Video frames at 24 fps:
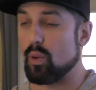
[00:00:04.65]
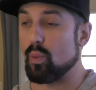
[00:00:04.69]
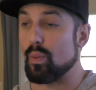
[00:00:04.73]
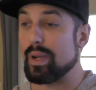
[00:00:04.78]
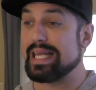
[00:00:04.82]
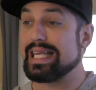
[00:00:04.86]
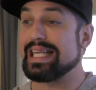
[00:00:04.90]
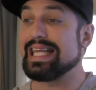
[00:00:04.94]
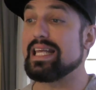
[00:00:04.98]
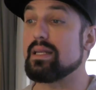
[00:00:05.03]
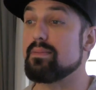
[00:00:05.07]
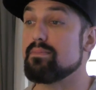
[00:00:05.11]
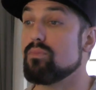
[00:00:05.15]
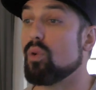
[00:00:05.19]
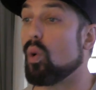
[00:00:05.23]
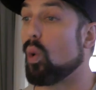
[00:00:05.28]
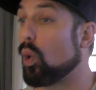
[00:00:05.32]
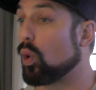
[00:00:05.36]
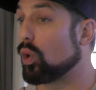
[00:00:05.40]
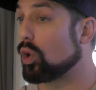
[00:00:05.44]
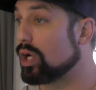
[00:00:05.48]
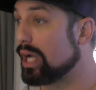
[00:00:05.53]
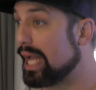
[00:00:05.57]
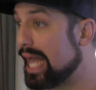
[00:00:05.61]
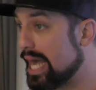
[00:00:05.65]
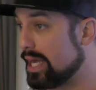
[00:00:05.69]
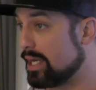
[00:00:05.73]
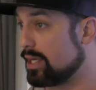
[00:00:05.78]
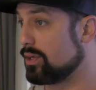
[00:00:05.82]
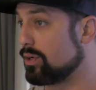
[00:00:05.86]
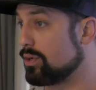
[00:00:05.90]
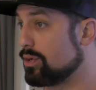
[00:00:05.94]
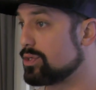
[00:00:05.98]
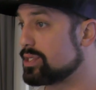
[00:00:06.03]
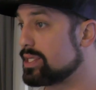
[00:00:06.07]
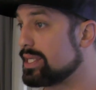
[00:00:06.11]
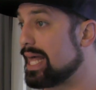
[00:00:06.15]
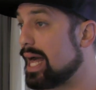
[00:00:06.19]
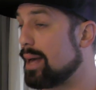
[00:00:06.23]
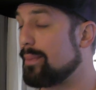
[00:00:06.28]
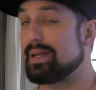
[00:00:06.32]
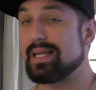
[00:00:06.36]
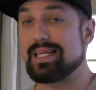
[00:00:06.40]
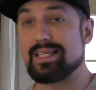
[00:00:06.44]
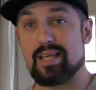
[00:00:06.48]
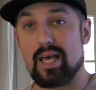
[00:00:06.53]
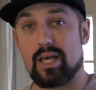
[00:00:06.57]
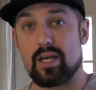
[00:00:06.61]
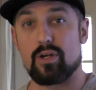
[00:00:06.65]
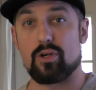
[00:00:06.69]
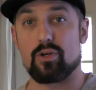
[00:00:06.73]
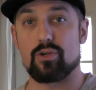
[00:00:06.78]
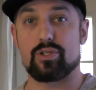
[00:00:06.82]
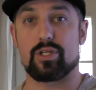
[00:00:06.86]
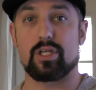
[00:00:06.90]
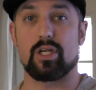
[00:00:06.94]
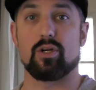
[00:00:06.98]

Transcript: We need more editors, and that means editors